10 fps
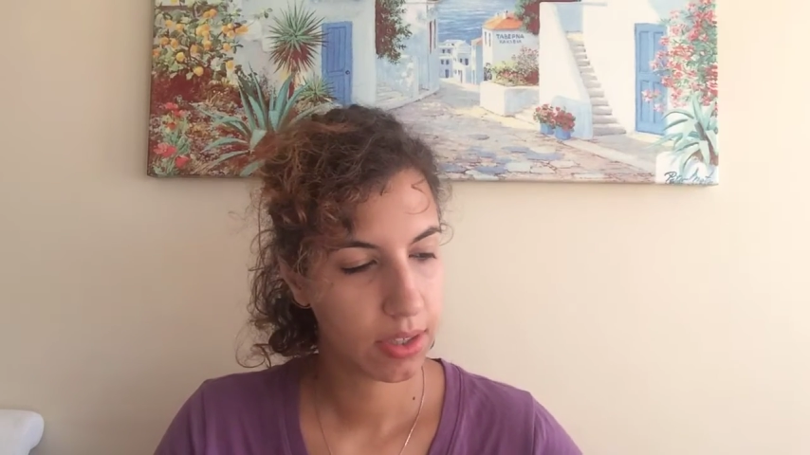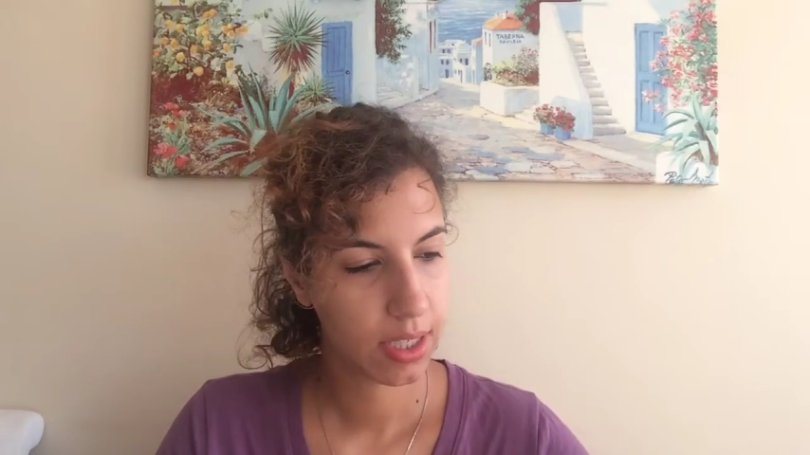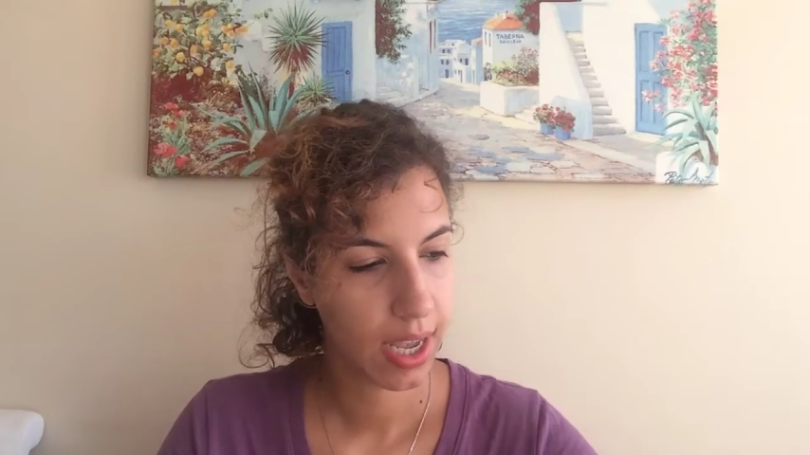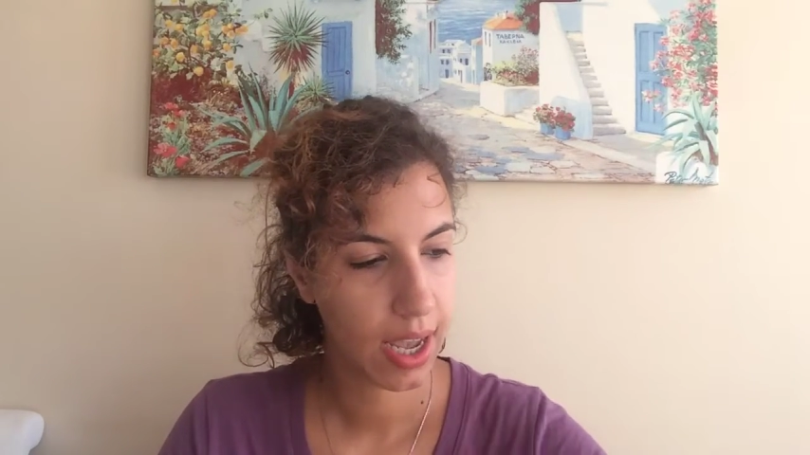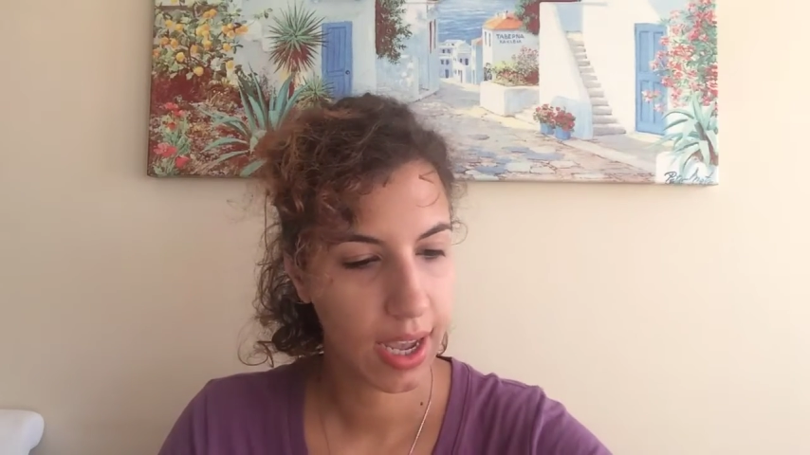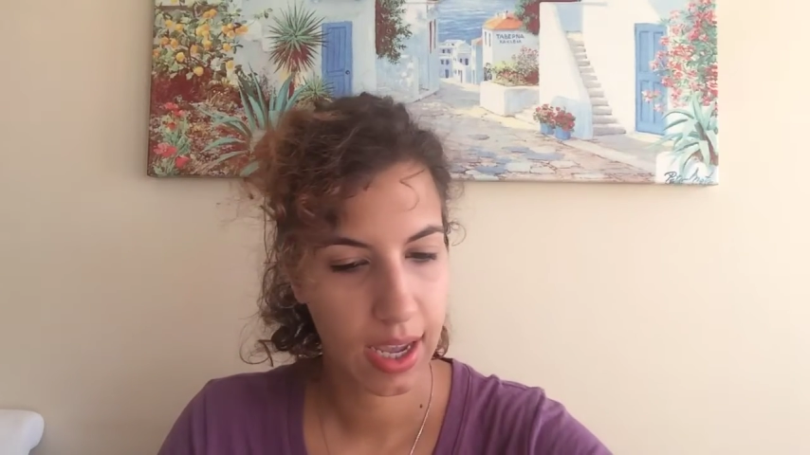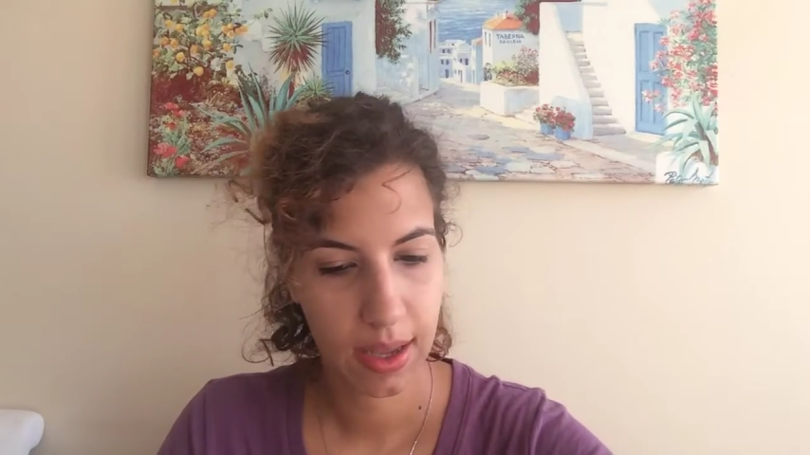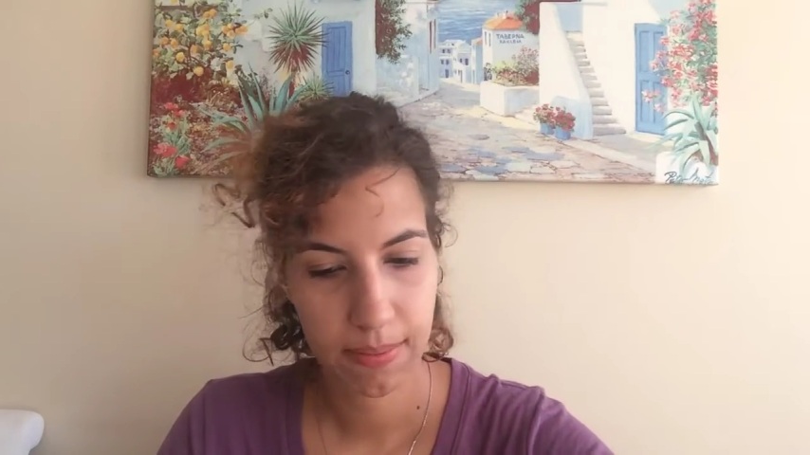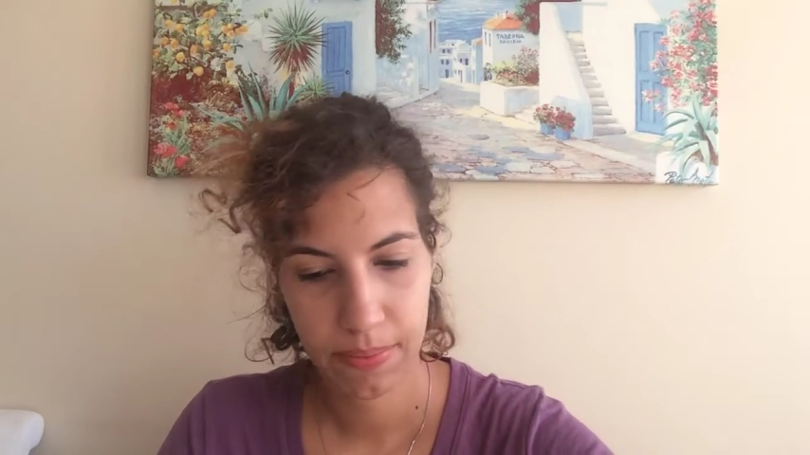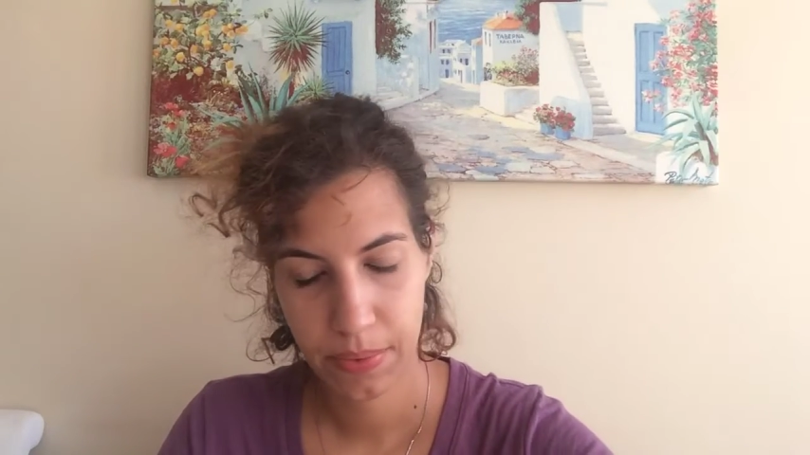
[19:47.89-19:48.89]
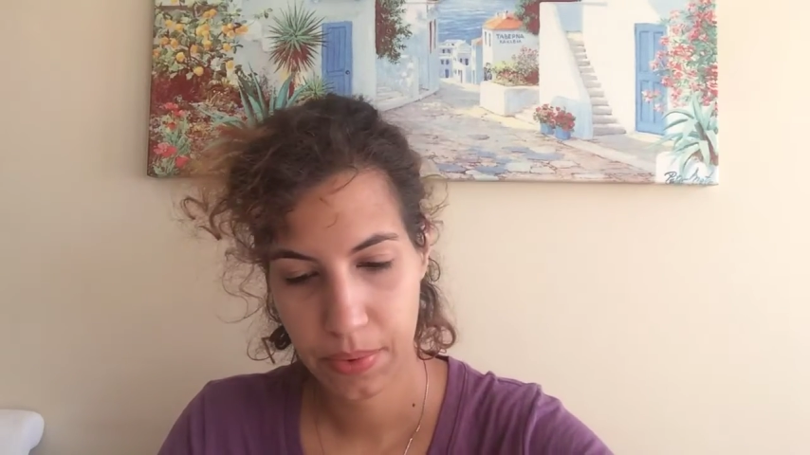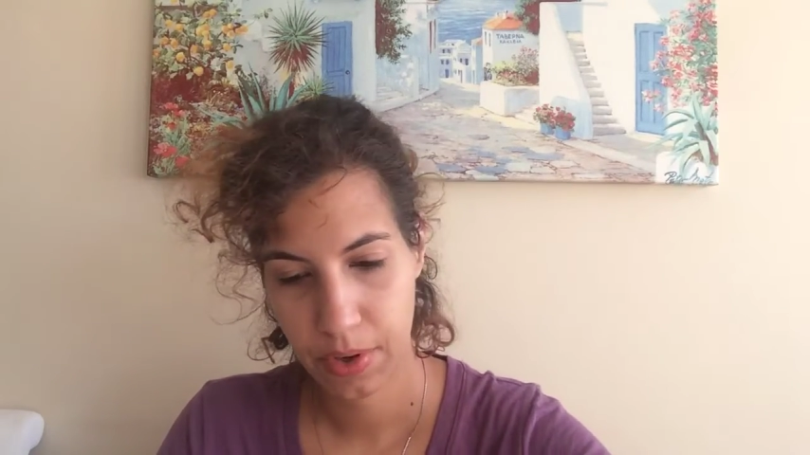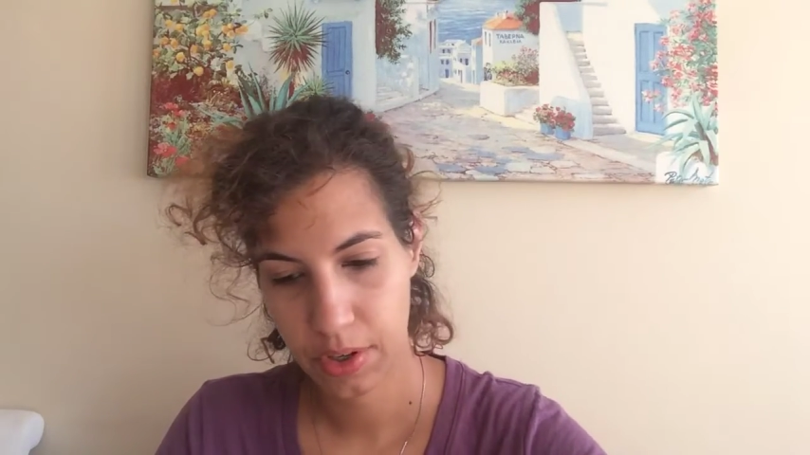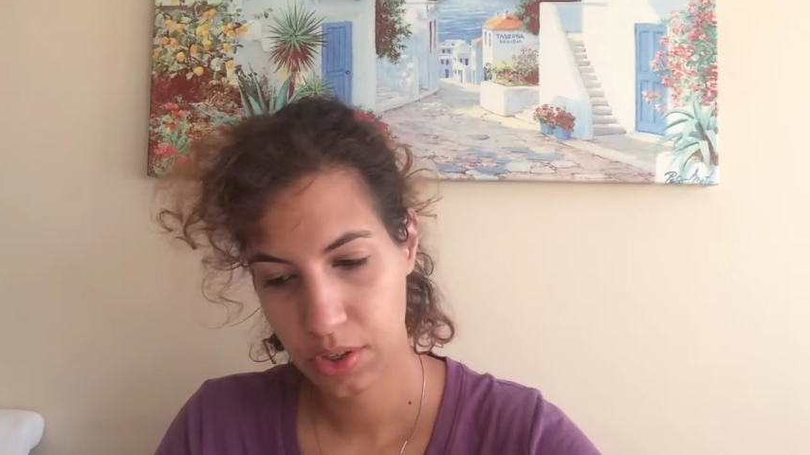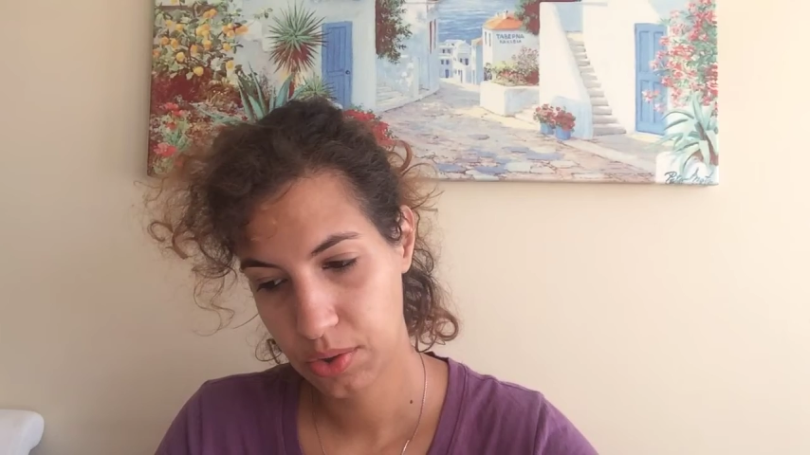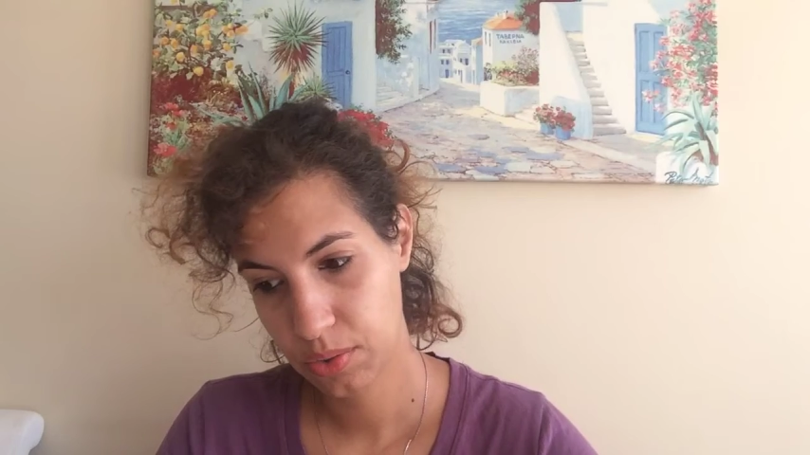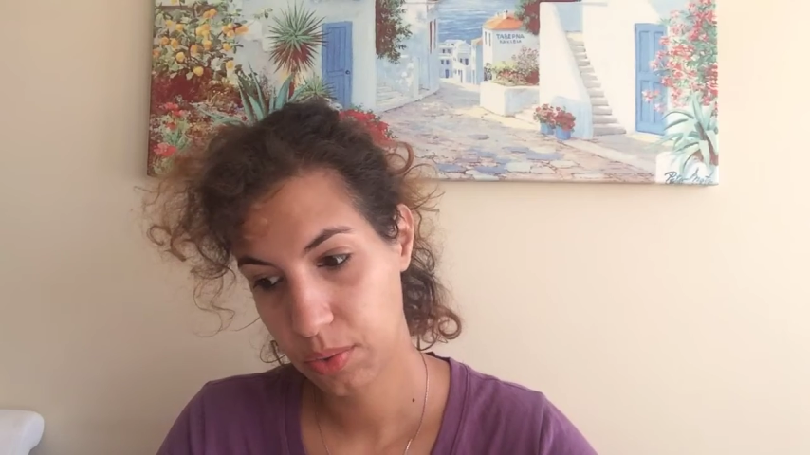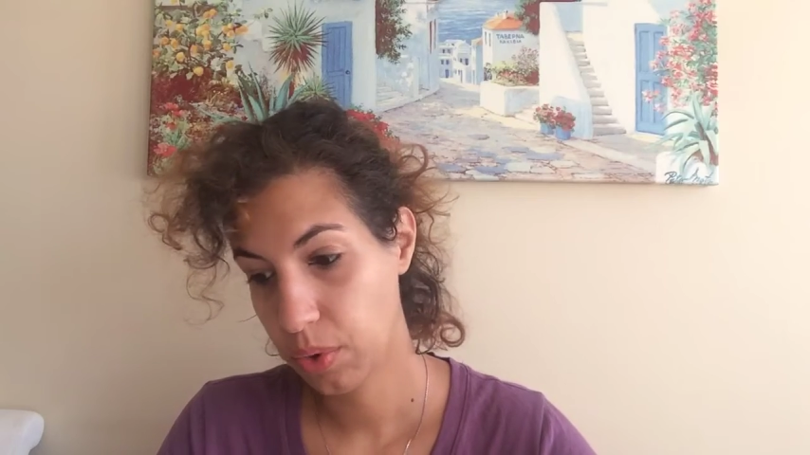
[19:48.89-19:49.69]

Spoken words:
time for you